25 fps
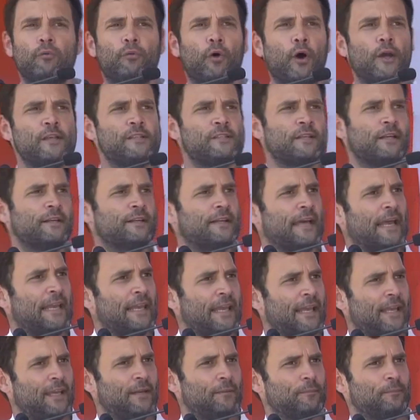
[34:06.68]
voice in
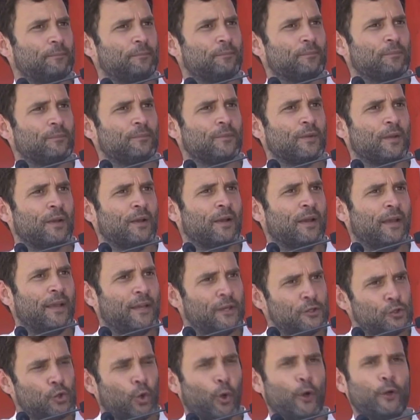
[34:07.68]
Delhi. He
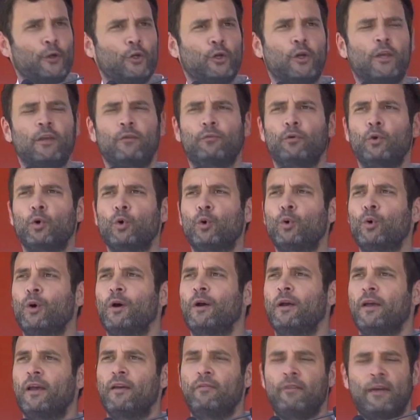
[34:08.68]
is going to give you
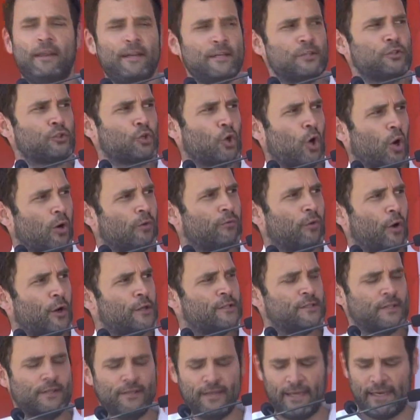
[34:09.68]
a very strong
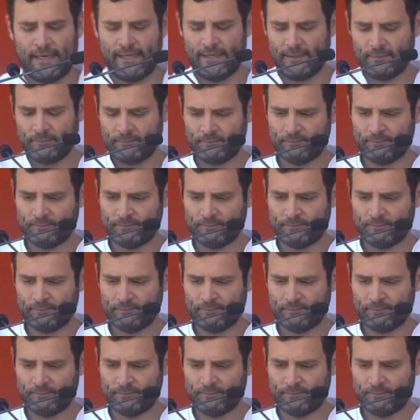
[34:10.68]
voice in Delhi.